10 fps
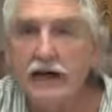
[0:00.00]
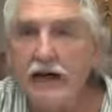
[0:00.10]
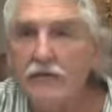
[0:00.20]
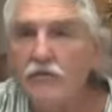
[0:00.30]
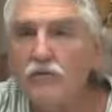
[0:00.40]

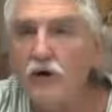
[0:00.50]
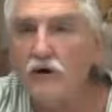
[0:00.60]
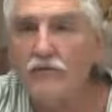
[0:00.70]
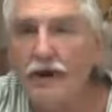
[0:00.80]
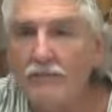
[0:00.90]
I would
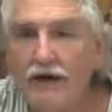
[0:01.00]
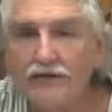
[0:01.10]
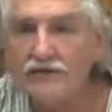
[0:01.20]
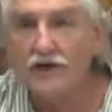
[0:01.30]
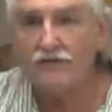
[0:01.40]
walk by
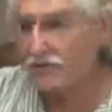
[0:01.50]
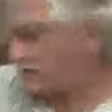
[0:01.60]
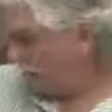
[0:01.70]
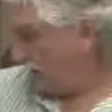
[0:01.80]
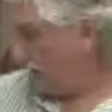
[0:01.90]
myself
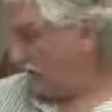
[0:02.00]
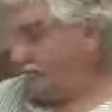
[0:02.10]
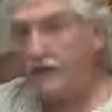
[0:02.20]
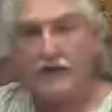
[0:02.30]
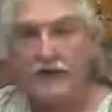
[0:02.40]
as a little
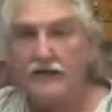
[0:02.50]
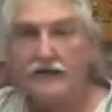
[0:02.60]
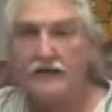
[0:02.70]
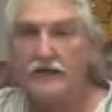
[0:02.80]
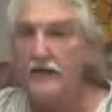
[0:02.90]
bitty
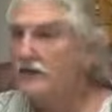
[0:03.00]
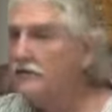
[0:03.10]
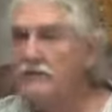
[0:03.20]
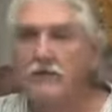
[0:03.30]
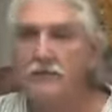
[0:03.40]
kid
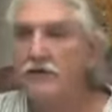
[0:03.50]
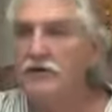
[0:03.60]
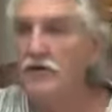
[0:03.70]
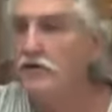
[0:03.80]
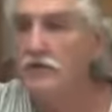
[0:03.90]
deep
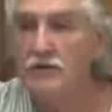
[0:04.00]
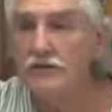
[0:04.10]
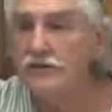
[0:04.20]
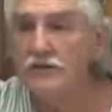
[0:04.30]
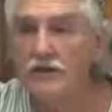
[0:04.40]
into the
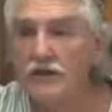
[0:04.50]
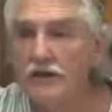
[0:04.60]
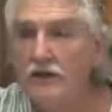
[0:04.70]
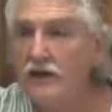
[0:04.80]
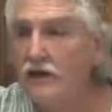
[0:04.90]
woods.
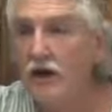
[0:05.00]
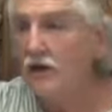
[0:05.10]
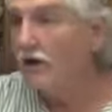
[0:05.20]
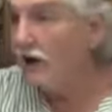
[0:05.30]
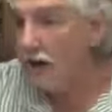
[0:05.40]
Wow. You
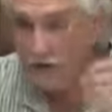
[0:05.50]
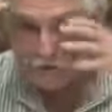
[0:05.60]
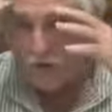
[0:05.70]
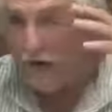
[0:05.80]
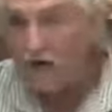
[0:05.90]
know, and
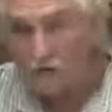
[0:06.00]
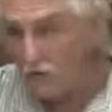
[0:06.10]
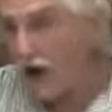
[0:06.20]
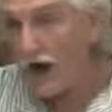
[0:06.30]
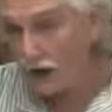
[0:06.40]
yeah. we had
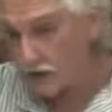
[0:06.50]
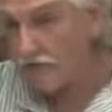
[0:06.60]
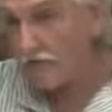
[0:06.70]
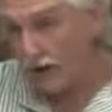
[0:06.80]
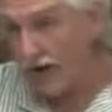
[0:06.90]

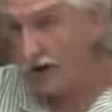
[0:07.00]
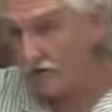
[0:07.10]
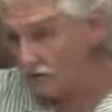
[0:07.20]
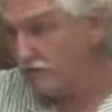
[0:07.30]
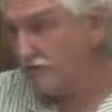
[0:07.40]
wild,
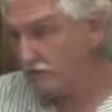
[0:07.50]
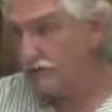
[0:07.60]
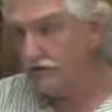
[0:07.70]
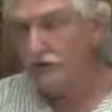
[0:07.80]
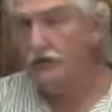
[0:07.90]
wild
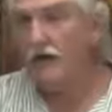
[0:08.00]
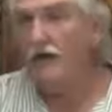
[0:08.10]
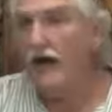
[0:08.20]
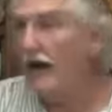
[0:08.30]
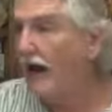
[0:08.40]
woods, you know,
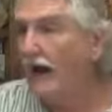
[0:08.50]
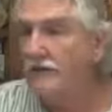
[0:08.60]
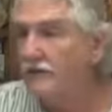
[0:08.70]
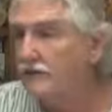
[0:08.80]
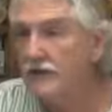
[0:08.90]
and
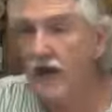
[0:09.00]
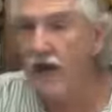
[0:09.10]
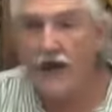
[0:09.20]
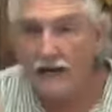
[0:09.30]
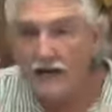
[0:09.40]
I just
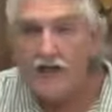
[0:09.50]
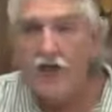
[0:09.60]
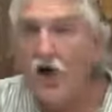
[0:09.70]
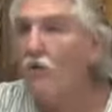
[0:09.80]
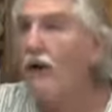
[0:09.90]
I, I, needed
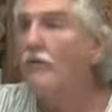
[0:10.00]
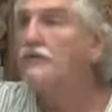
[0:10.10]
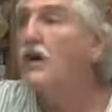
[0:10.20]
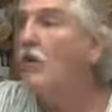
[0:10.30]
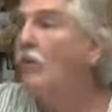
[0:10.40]
to know what
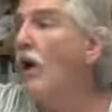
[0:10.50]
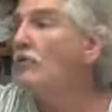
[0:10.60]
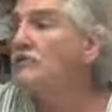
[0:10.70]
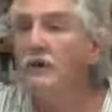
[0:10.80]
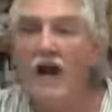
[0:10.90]
was
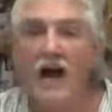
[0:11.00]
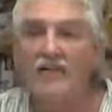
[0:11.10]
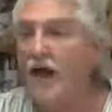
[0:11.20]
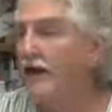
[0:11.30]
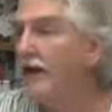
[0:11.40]
what was
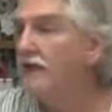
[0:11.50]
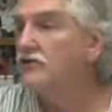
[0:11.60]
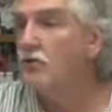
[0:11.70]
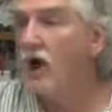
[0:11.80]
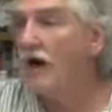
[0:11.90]
behind that
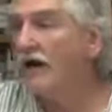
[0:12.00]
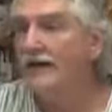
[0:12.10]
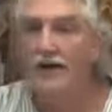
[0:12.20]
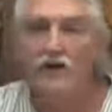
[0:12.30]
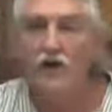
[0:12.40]
next rock. I
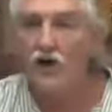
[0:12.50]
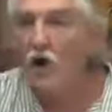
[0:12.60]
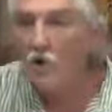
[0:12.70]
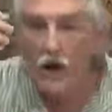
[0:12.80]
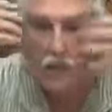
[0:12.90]
needed to
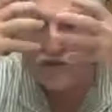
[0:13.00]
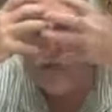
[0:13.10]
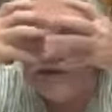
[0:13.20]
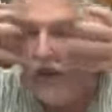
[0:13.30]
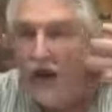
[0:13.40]
know what was
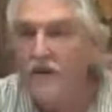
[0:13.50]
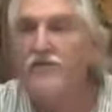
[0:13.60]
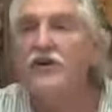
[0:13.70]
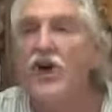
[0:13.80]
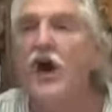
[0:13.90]

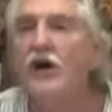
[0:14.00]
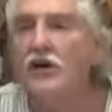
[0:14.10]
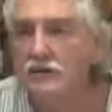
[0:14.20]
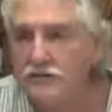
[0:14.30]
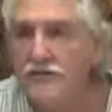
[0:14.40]
behind the
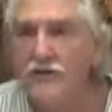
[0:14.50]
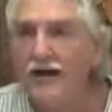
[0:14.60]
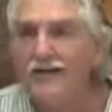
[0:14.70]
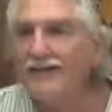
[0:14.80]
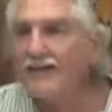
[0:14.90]
darkness.
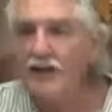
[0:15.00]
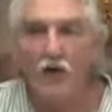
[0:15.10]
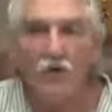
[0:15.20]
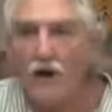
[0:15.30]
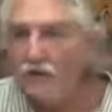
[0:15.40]
I needed to
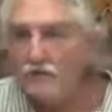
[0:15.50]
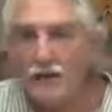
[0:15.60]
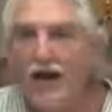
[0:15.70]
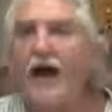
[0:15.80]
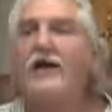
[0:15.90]
know what was
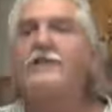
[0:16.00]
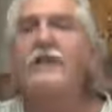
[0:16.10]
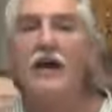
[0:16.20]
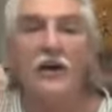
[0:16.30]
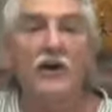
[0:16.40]
behind
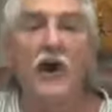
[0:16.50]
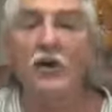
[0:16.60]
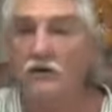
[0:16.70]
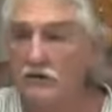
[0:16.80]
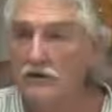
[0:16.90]
the
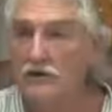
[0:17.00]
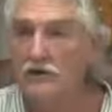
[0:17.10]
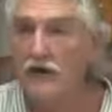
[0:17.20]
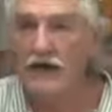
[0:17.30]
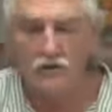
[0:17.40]
unknown.
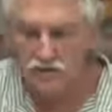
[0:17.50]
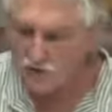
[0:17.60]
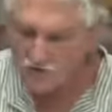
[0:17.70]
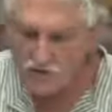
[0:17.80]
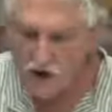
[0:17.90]
And it was
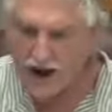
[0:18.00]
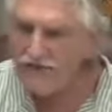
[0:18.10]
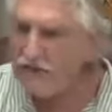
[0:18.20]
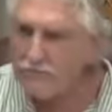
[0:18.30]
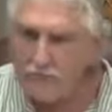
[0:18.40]
a
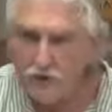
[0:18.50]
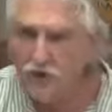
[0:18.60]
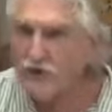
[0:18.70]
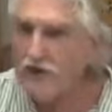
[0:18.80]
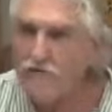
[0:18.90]
driving,
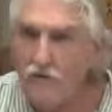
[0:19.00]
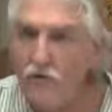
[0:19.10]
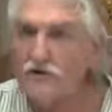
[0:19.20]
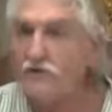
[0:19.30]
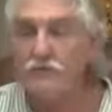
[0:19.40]
pulling
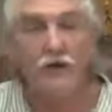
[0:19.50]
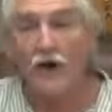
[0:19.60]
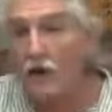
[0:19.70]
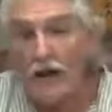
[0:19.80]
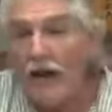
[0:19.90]
force with me
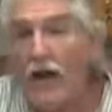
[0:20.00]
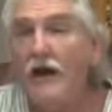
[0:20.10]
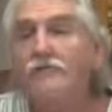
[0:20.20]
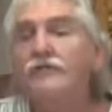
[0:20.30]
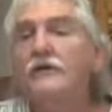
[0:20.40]
all my
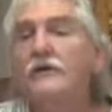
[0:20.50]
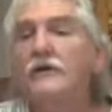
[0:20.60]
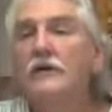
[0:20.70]
life.